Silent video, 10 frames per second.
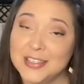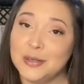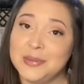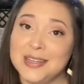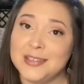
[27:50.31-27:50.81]

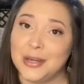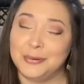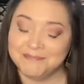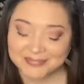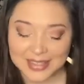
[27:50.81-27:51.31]

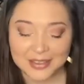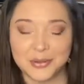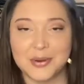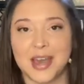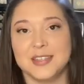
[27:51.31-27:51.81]
Benito,
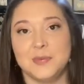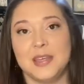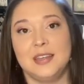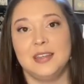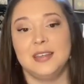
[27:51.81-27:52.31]
who has
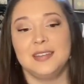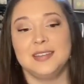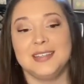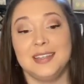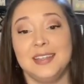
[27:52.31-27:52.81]
been
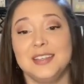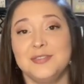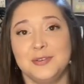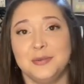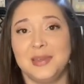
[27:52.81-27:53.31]
stealing his
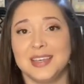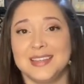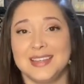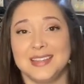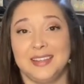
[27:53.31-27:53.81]
food because
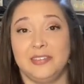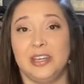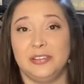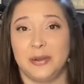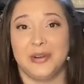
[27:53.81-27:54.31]
he is living
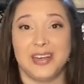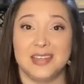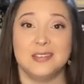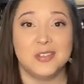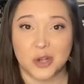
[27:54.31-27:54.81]
alone and he
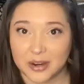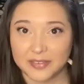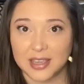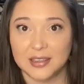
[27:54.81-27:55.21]
is starving.